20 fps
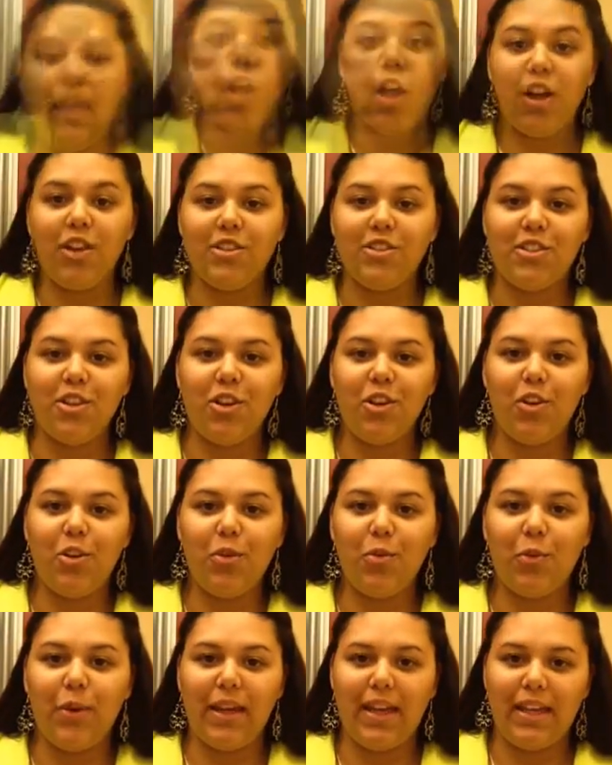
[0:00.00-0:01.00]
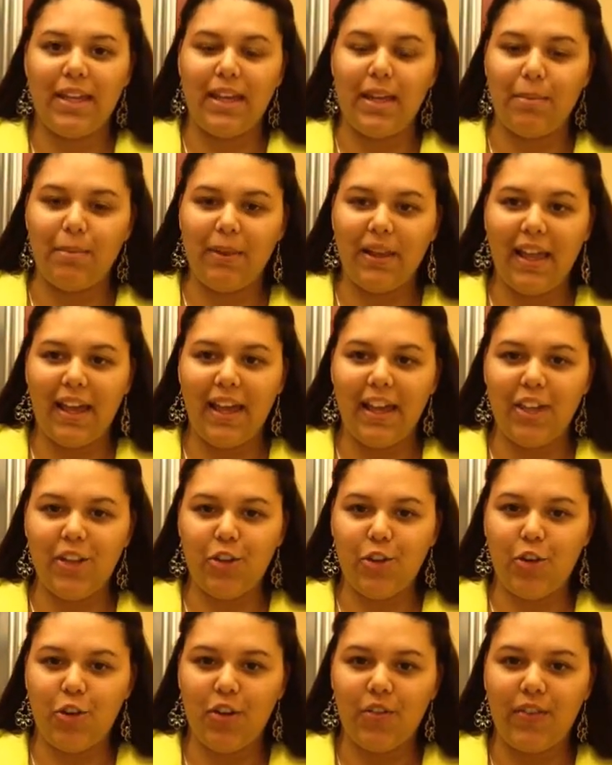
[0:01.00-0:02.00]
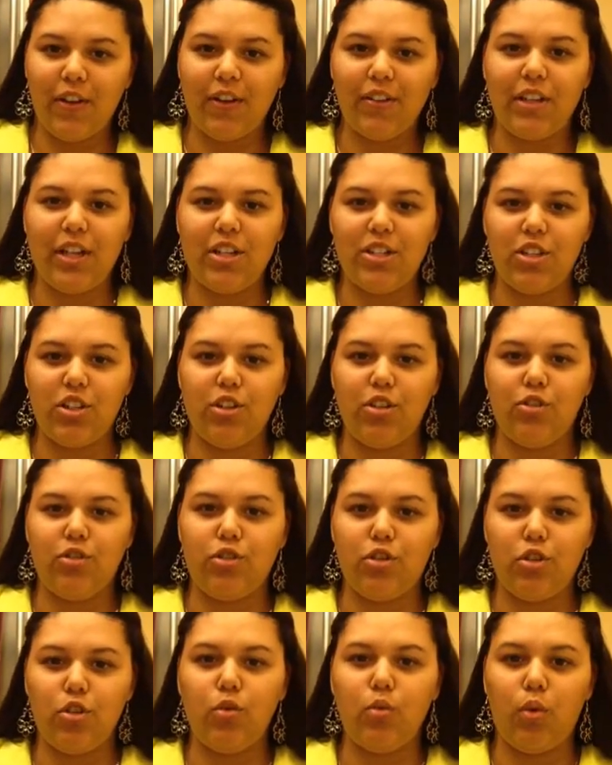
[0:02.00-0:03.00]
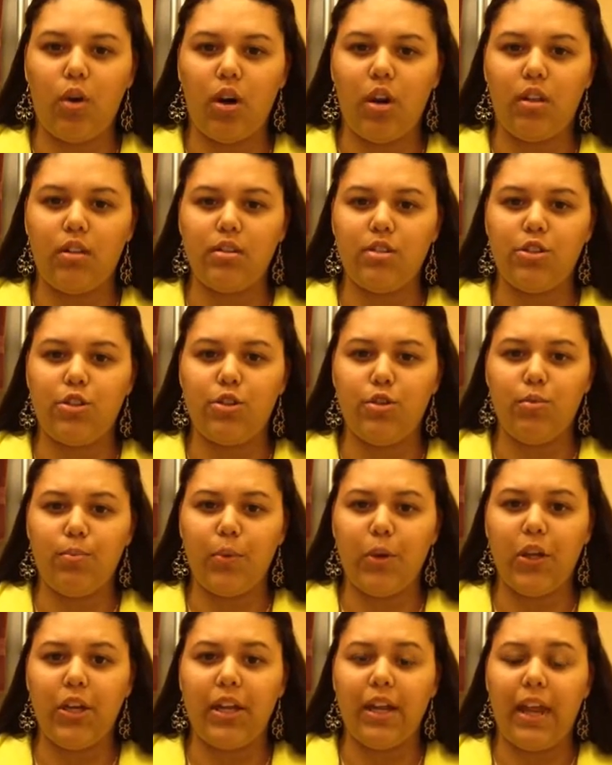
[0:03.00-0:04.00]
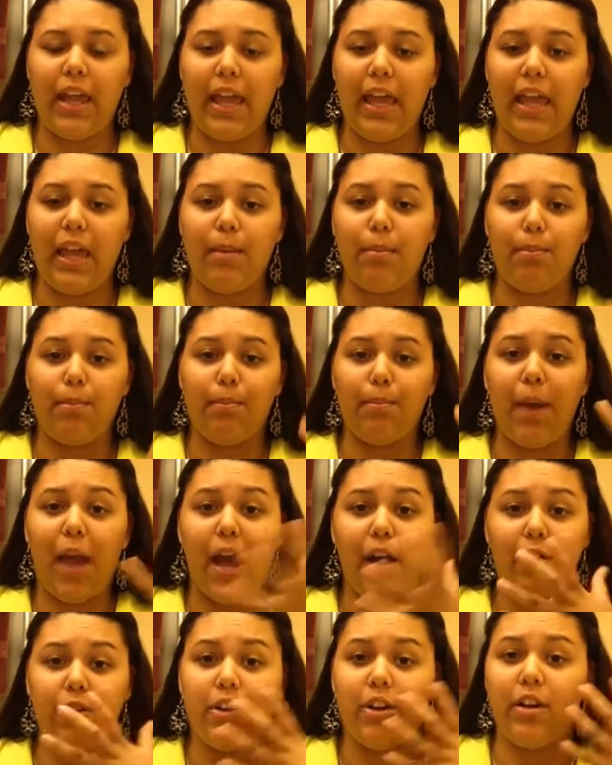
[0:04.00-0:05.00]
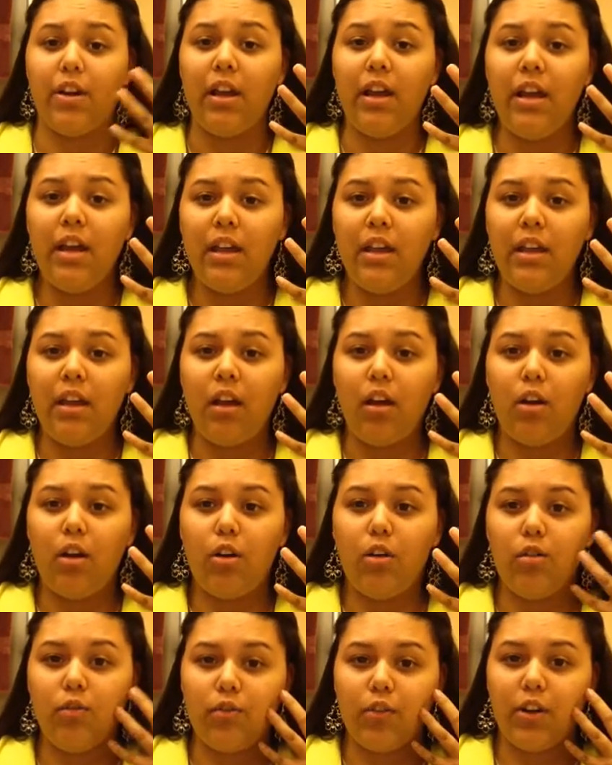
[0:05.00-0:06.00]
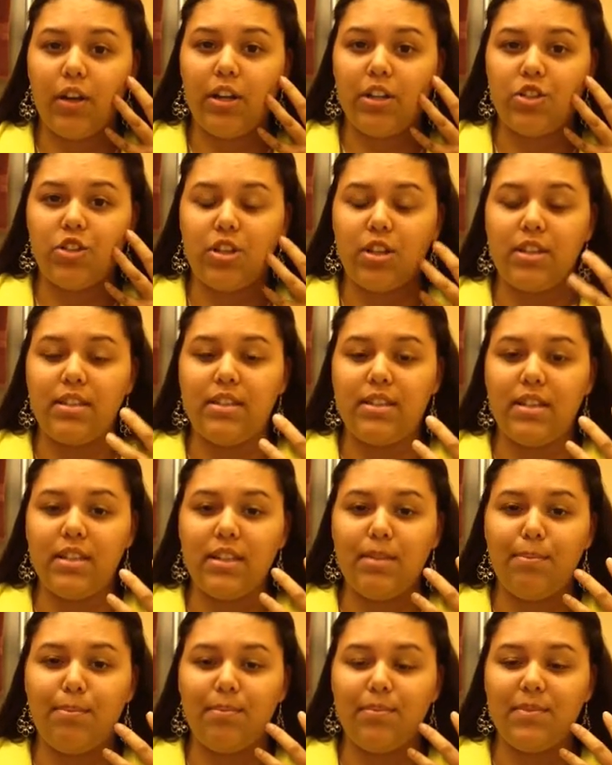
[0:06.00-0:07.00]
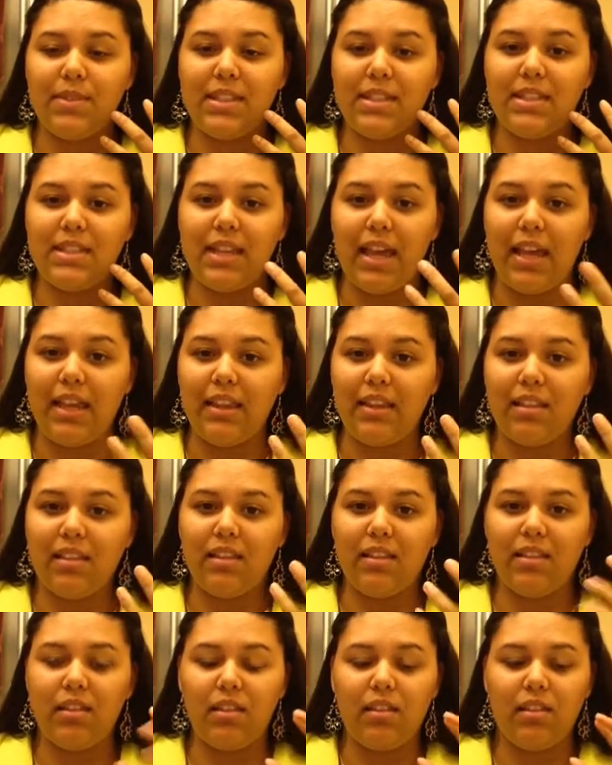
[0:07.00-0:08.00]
Also, when applying your foundation, you do want to put a powder over it just to set